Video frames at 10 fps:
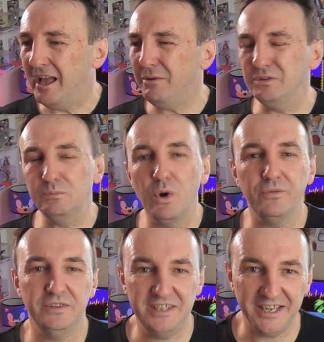It was more
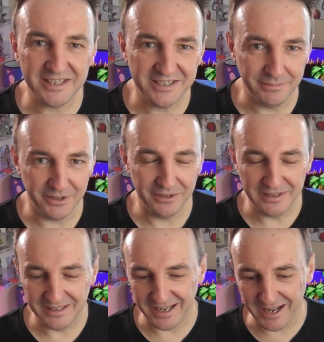of a tech demo.
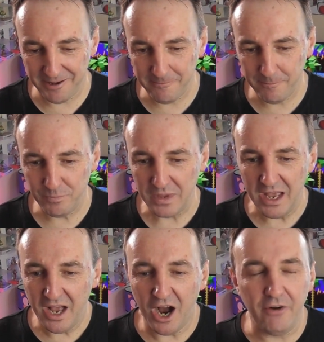
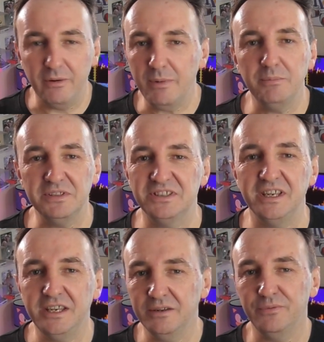I remember
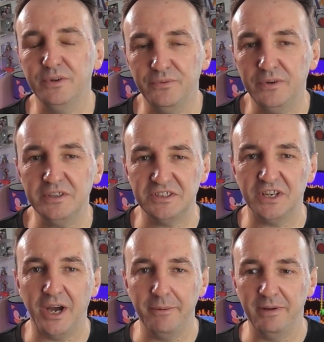seeing it for the first
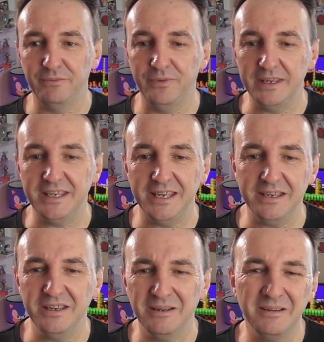time and thinking,